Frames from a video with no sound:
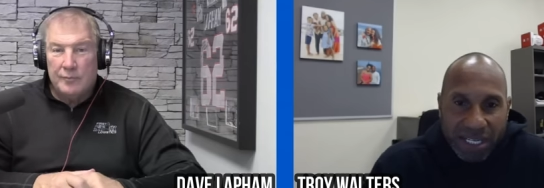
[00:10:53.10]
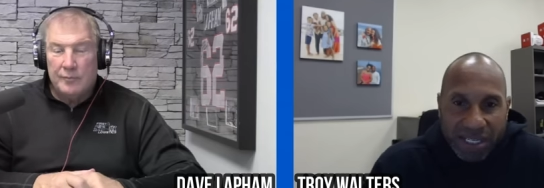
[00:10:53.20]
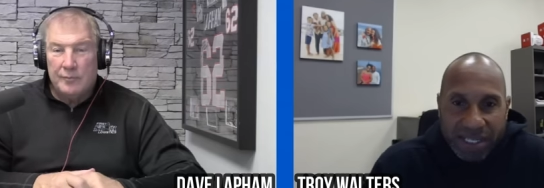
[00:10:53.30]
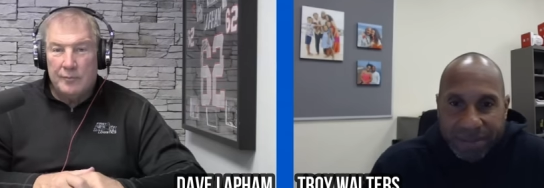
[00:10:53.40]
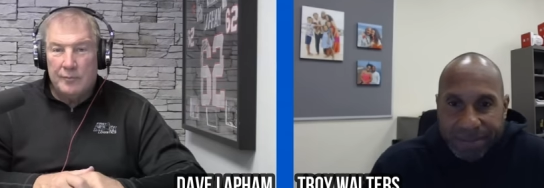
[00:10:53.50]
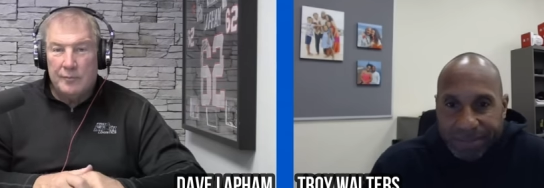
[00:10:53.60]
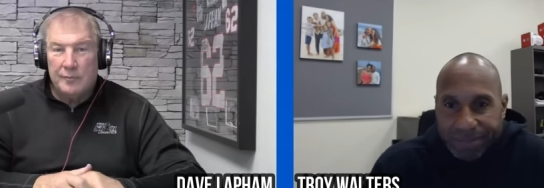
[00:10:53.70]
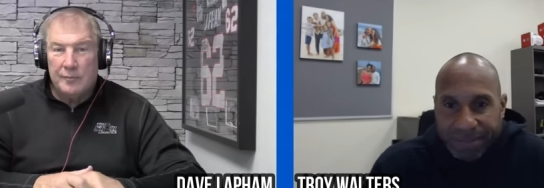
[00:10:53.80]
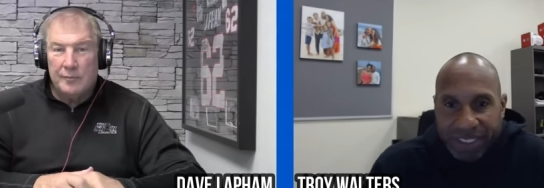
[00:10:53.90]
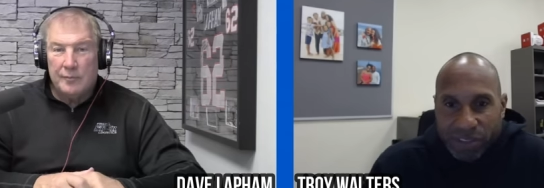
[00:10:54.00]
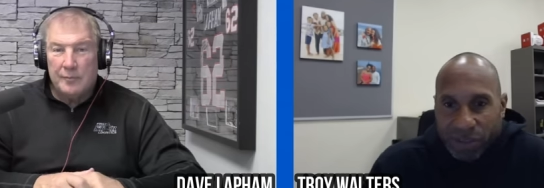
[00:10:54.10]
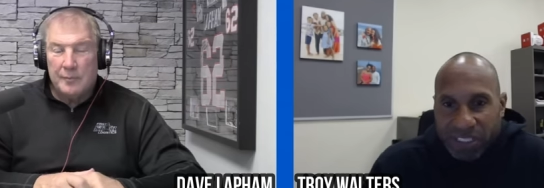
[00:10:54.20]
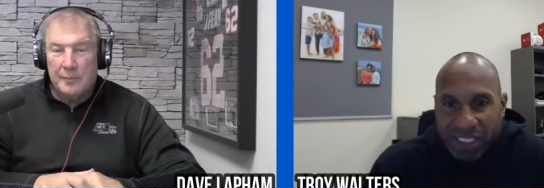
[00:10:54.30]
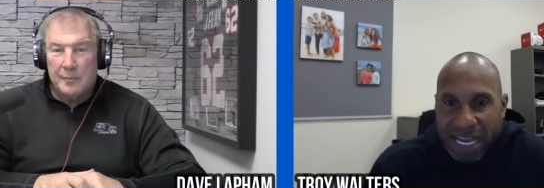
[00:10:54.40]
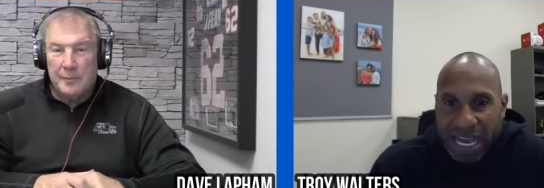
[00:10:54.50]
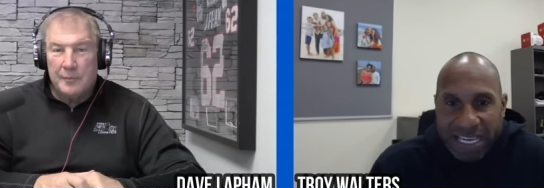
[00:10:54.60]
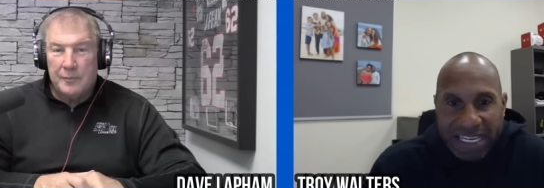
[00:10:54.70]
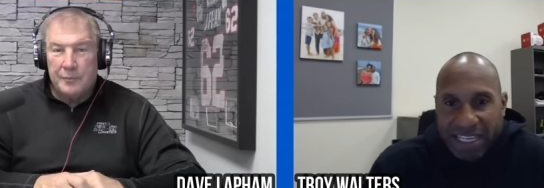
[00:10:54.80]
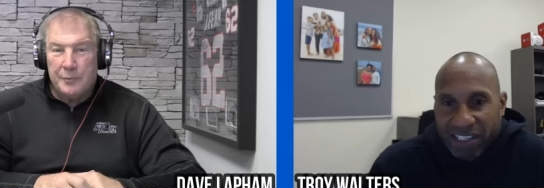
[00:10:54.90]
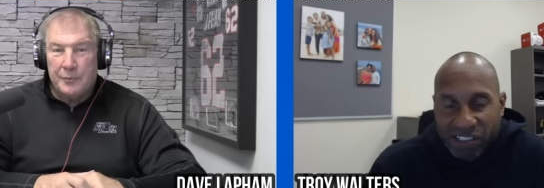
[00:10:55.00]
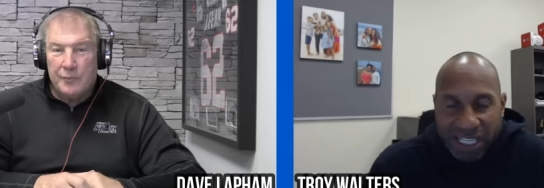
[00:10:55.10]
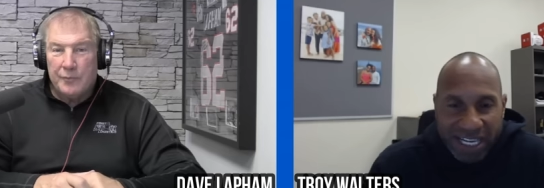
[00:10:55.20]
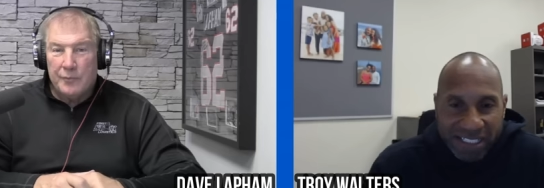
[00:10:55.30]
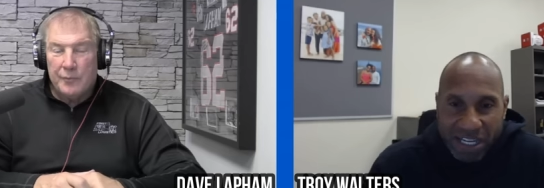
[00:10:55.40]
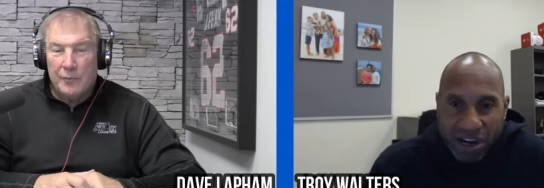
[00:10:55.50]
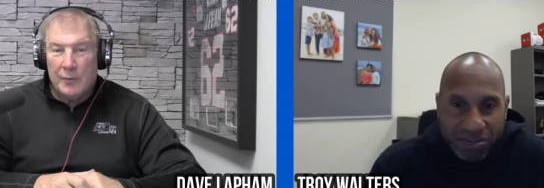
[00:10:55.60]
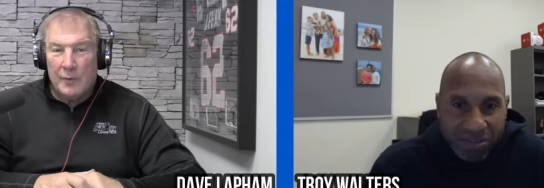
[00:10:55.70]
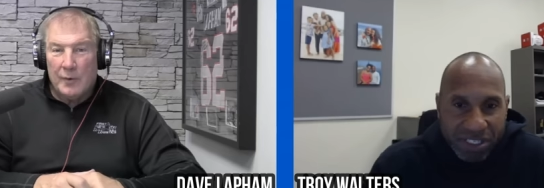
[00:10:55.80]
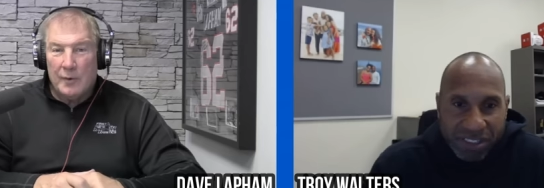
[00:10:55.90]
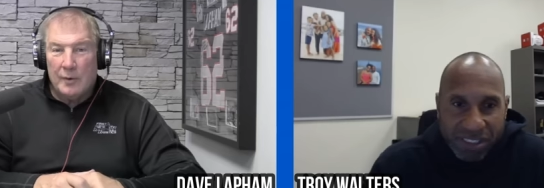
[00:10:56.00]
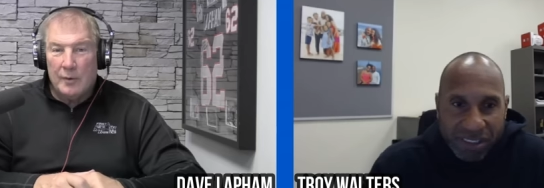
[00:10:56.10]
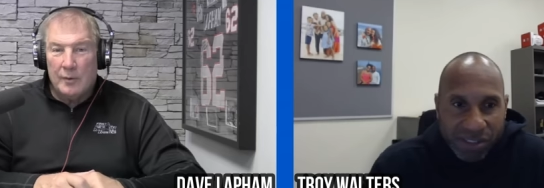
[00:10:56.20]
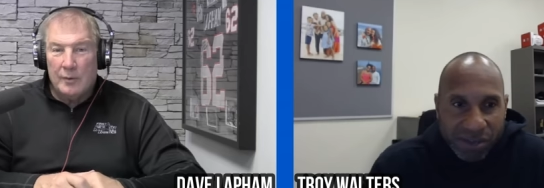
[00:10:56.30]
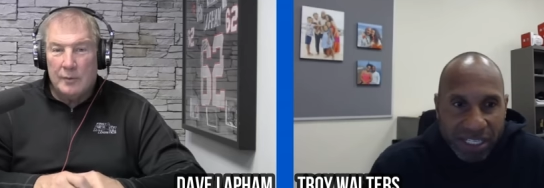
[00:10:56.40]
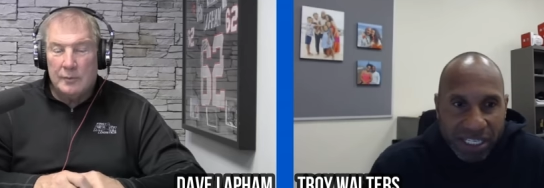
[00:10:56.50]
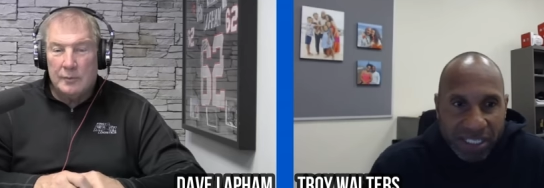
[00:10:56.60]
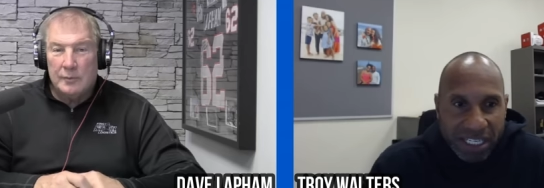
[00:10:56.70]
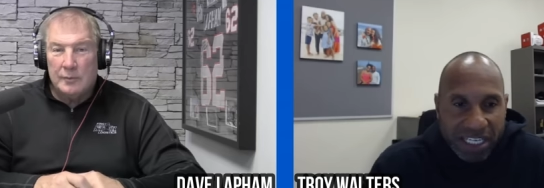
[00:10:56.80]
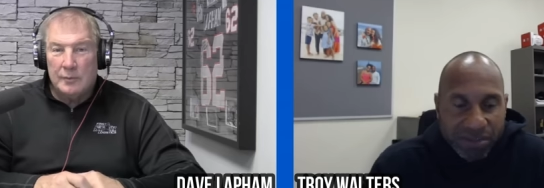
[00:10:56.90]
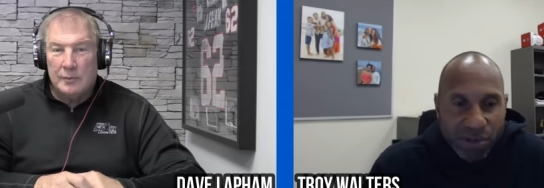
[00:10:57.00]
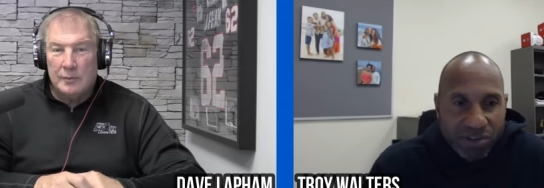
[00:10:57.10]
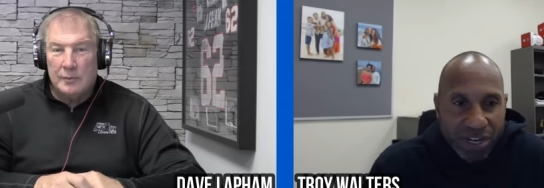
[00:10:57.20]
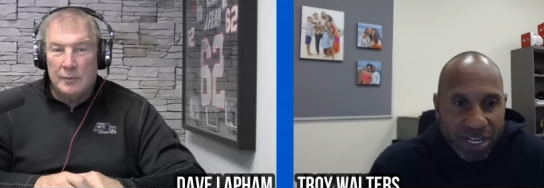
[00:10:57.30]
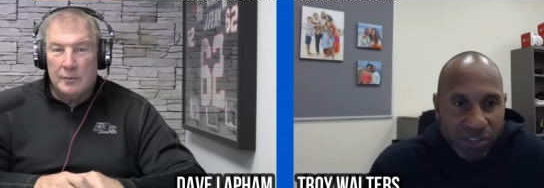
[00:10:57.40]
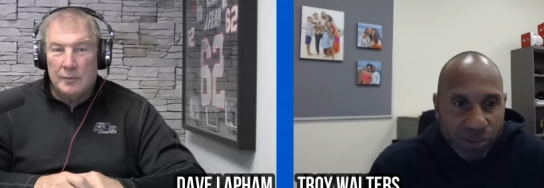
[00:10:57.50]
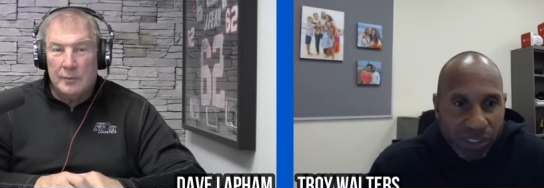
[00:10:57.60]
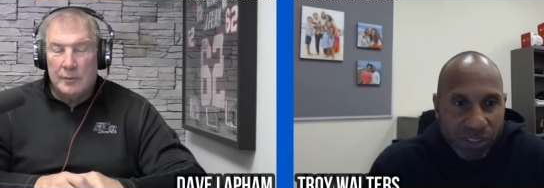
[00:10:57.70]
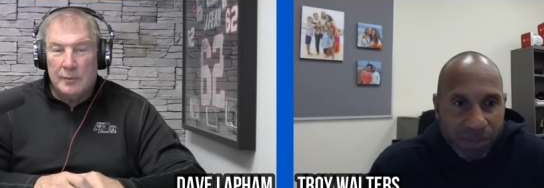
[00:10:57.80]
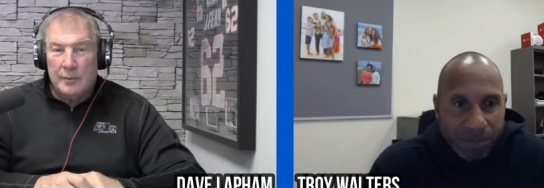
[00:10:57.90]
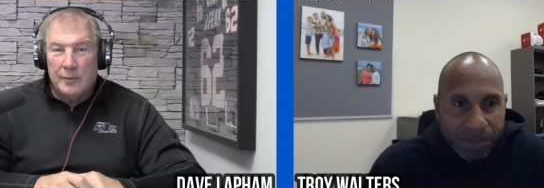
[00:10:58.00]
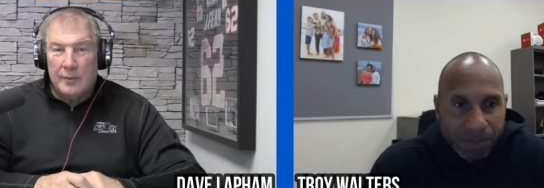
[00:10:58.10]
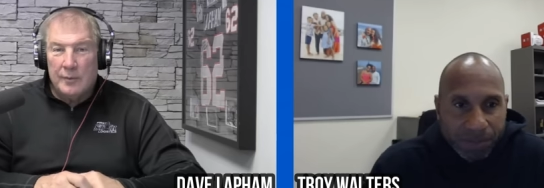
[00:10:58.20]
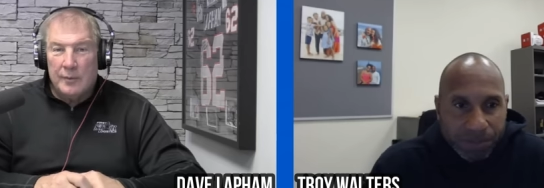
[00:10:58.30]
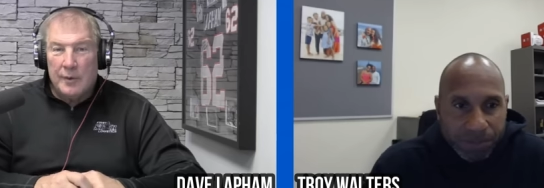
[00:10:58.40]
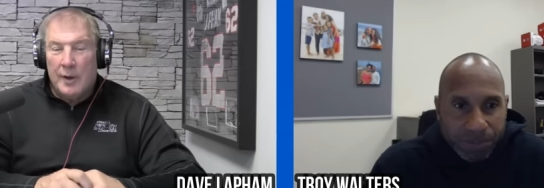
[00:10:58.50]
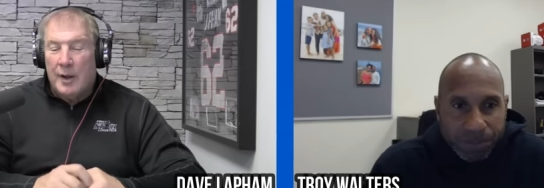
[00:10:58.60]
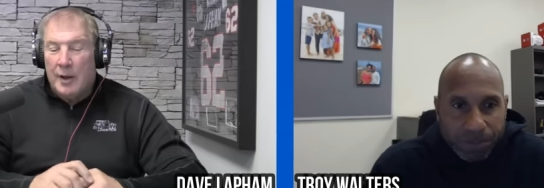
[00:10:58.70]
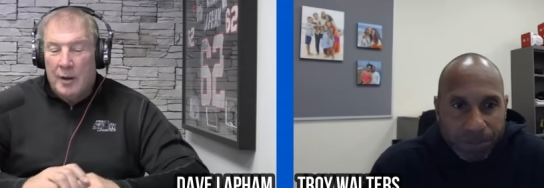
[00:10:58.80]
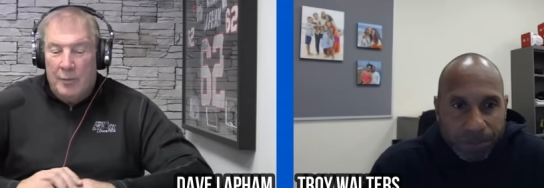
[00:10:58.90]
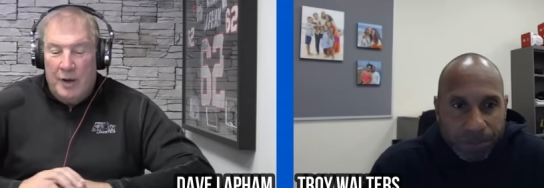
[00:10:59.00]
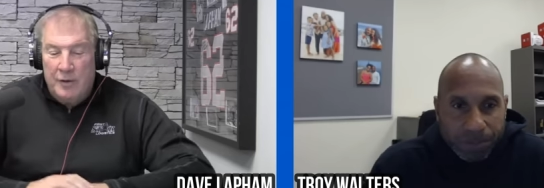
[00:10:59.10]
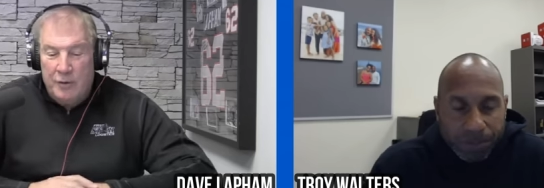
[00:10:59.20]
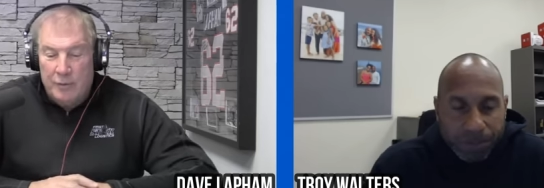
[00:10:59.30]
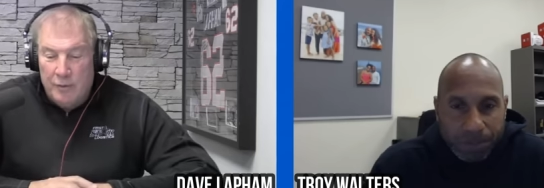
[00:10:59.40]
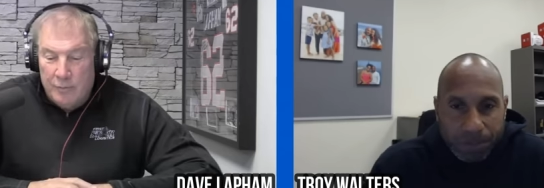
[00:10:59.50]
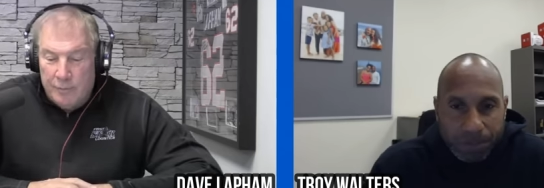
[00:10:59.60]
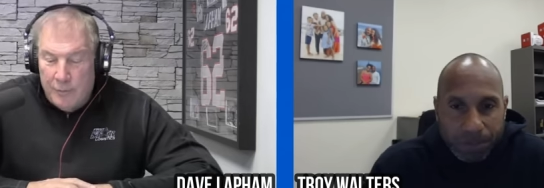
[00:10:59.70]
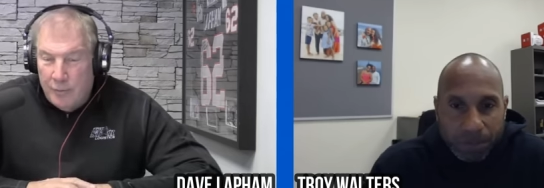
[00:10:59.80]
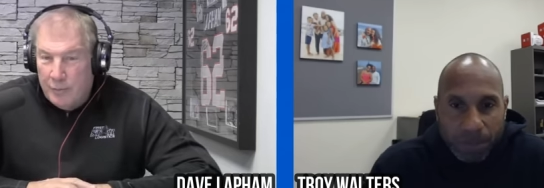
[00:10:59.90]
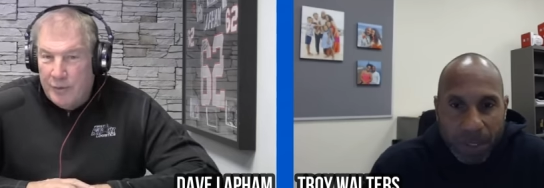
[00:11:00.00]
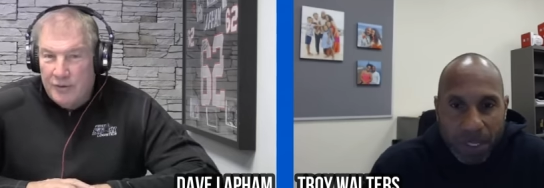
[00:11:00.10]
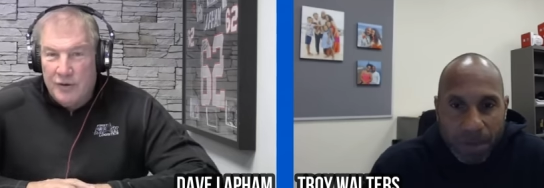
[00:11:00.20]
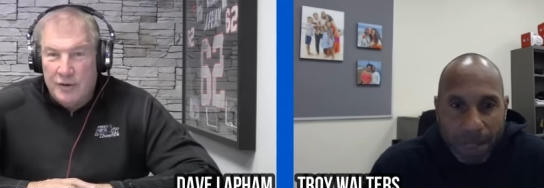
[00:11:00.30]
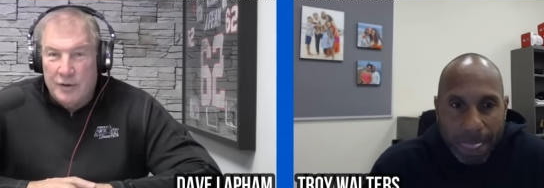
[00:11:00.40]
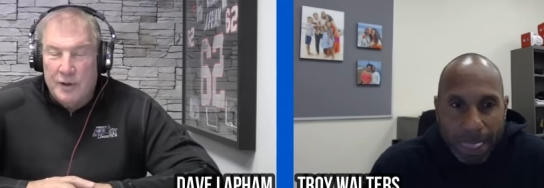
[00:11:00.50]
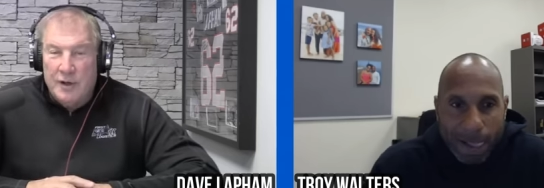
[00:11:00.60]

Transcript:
Speaker 1: um, and so he's a guy he understands the offense, and so he can he can move around as well.
Speaker 2: And your your your position got